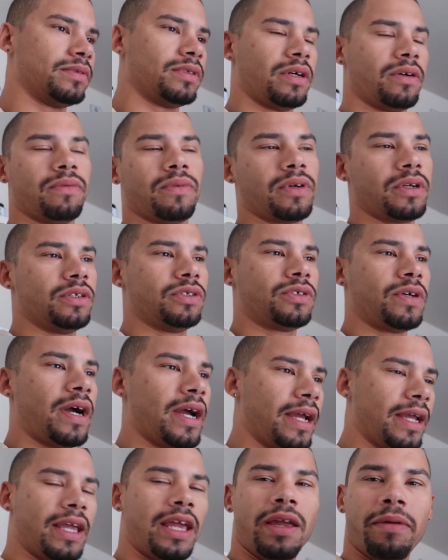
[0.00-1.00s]
So we're gonna
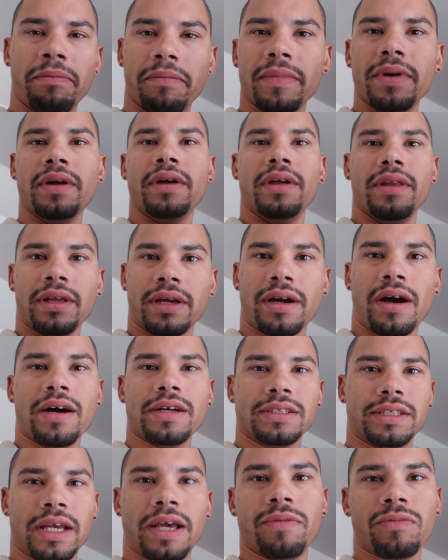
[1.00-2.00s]
try and keep the
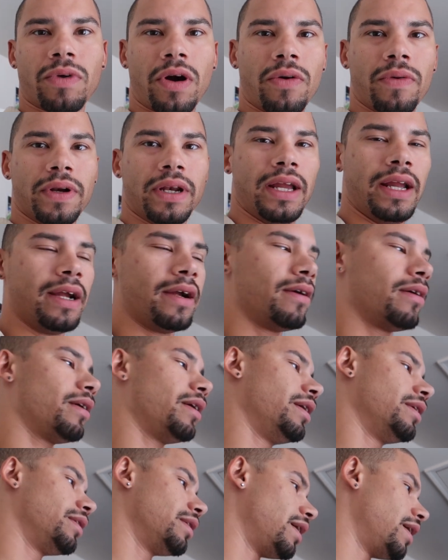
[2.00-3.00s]
content rolling here
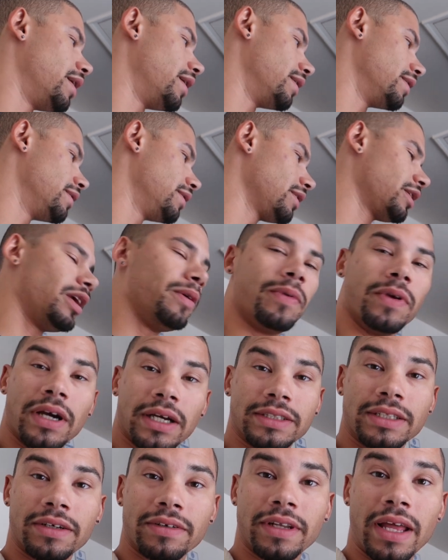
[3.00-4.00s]
and keep you
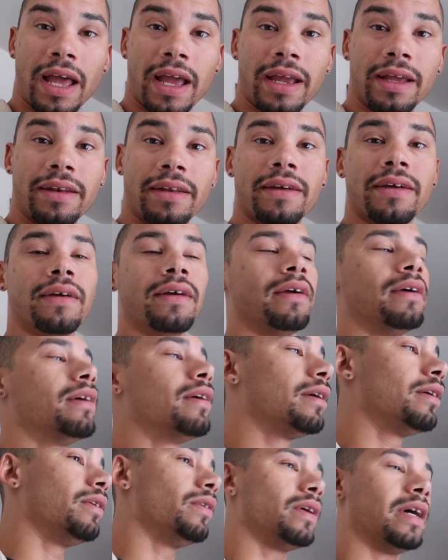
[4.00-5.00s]
guys entertained.
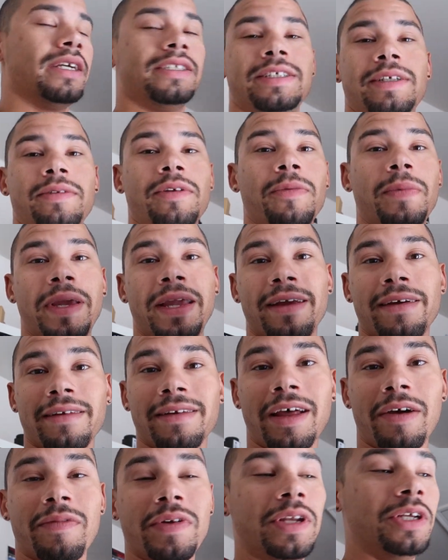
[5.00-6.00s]
You guys seem to be
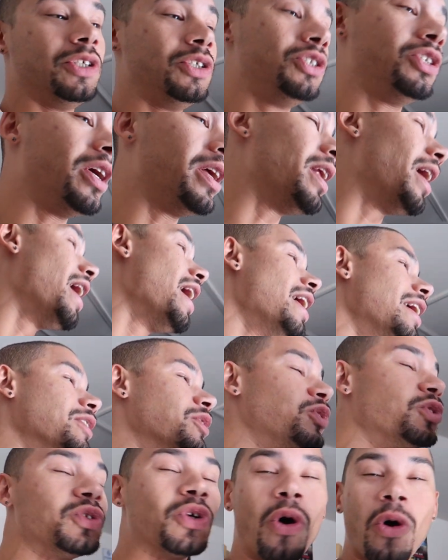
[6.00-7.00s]
loving this shit.
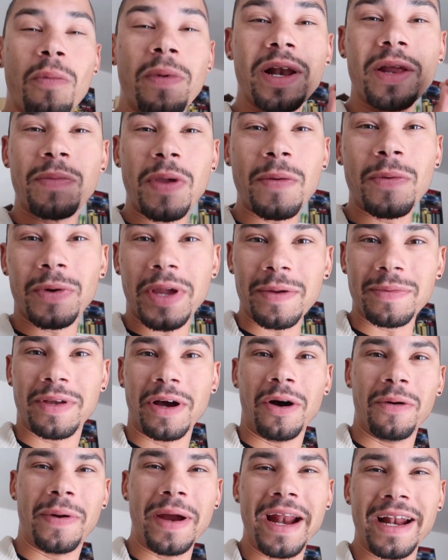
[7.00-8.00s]
So many people keep
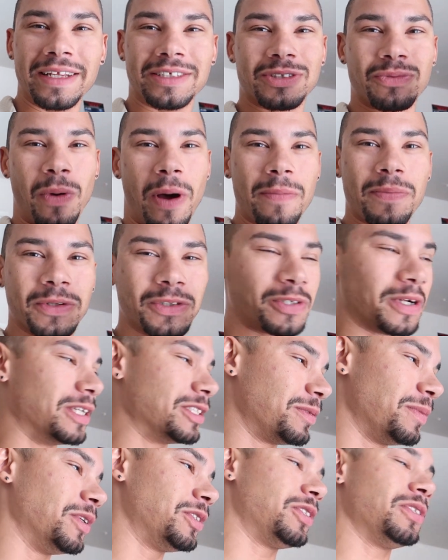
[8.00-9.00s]
telling me to swap the
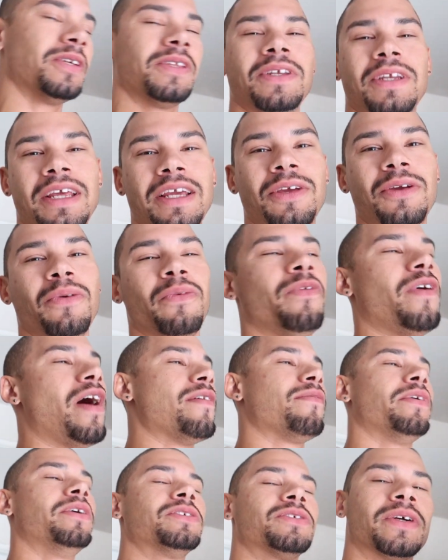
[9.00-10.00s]
transmission to the
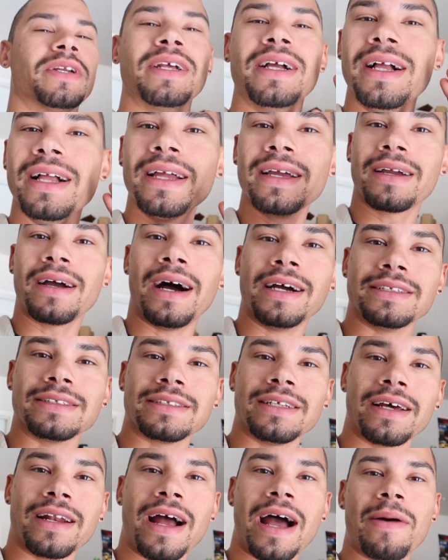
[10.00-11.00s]
DQ500. Guys,
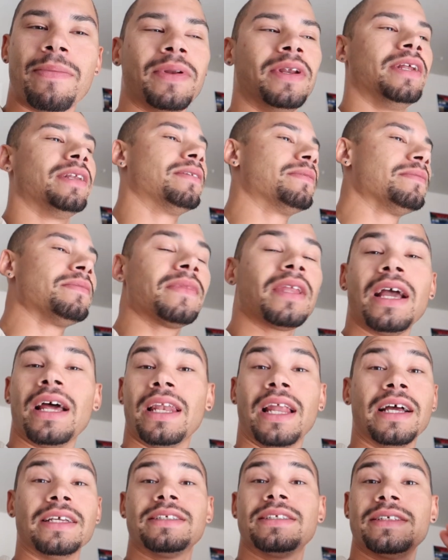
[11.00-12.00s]
it's not happening.
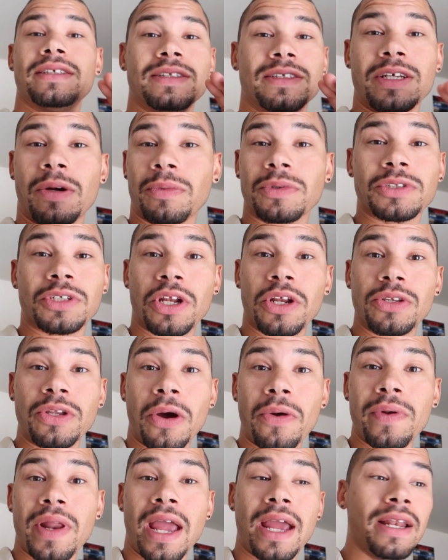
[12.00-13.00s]
Unless someone's gonna
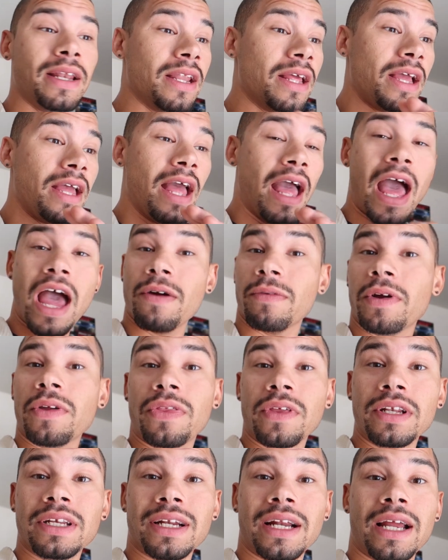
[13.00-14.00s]
donate
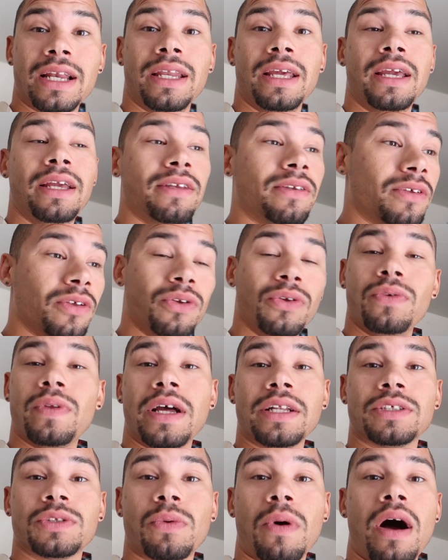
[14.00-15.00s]
everything that I need to do
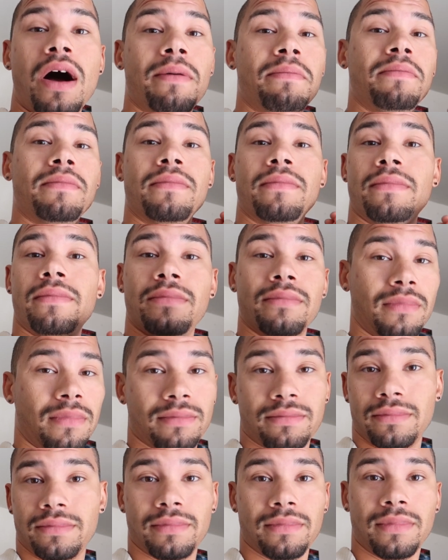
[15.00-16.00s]
that swap,
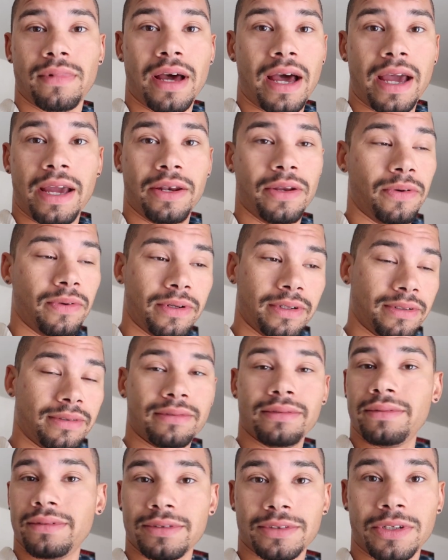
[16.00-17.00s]
I ain't doing it.
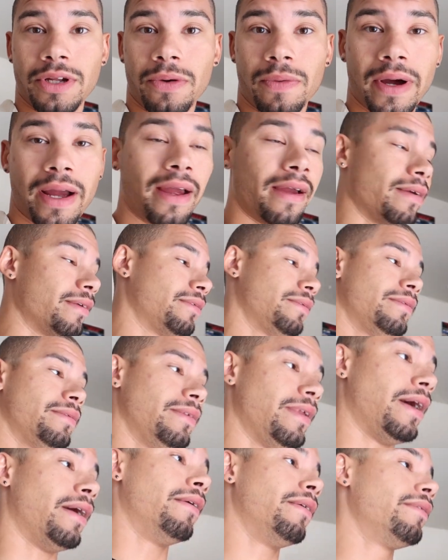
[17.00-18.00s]
There's no way.
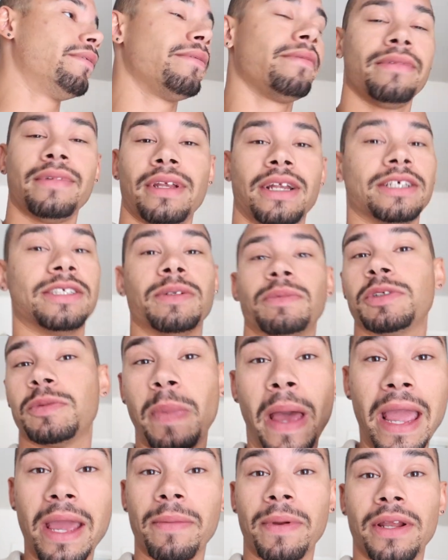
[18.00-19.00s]
No. Unless someone's
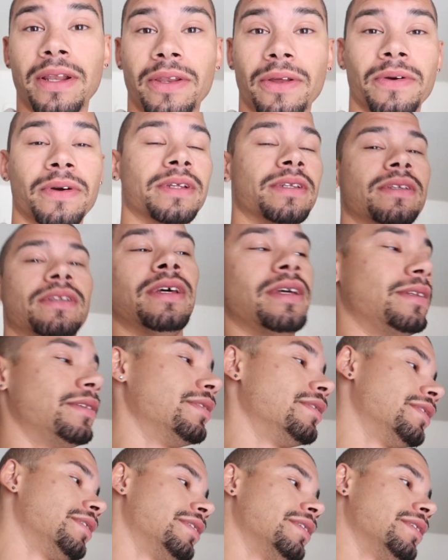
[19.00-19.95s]
paying me to do it, then.